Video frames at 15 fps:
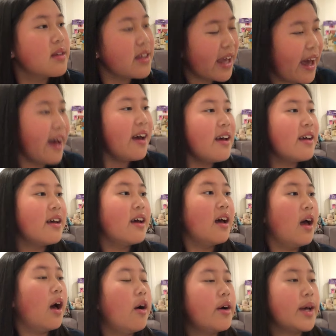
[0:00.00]
Yeah?
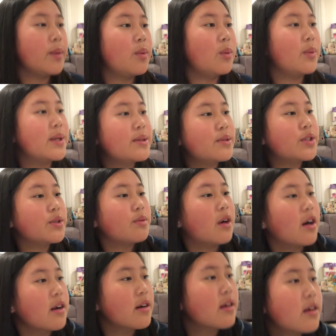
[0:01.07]
Okay, well, what did you
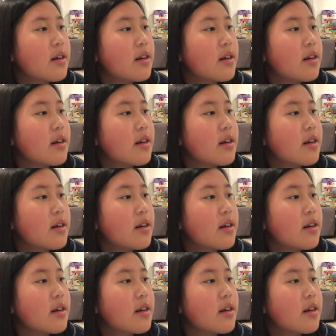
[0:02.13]
want?